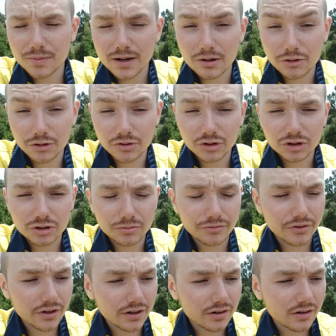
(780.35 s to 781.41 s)
about doing
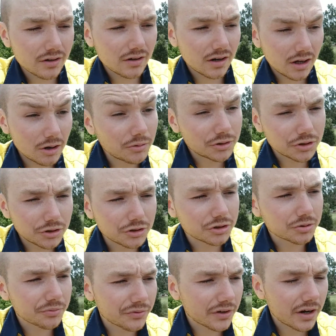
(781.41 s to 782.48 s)
something, like, oh, we should do
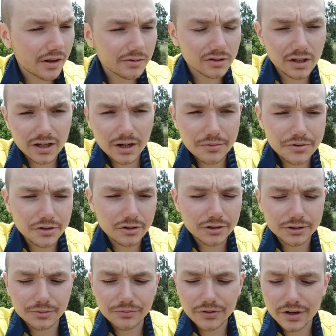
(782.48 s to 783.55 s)
something, and he was like, yeah, we should do
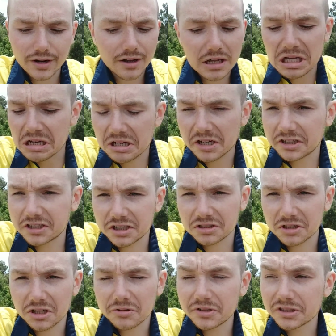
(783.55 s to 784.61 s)
something, and he says
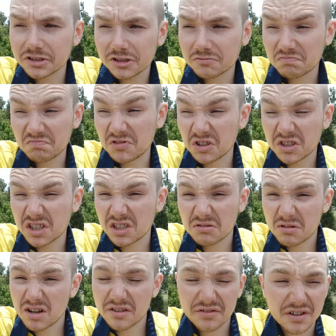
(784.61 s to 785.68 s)
no, he's not looked into
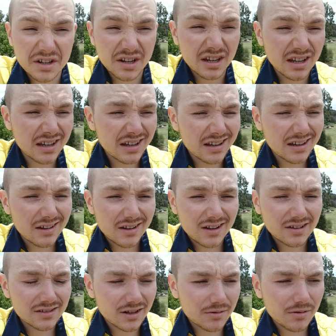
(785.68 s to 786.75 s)
anything. I
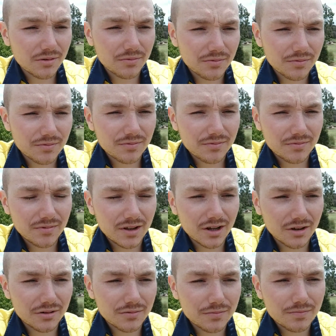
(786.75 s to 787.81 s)
was like, well,
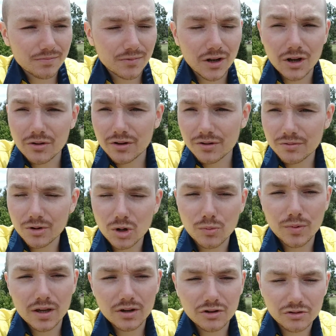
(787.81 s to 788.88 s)
you're going to
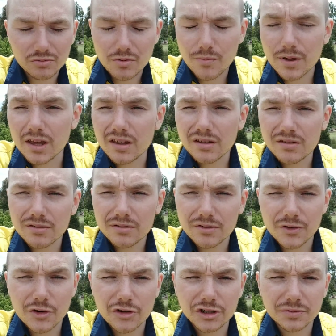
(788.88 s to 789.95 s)
be just with me
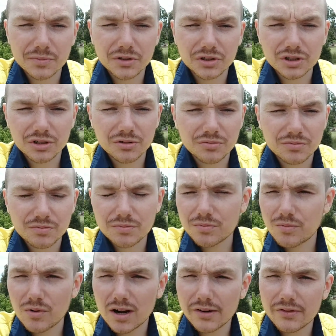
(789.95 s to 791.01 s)
for Christmas, so
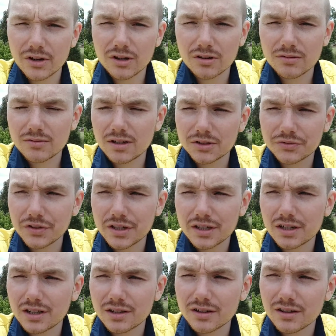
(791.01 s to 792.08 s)
why have you not? I was
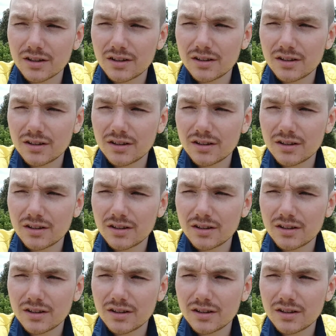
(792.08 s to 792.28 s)
thinking, like,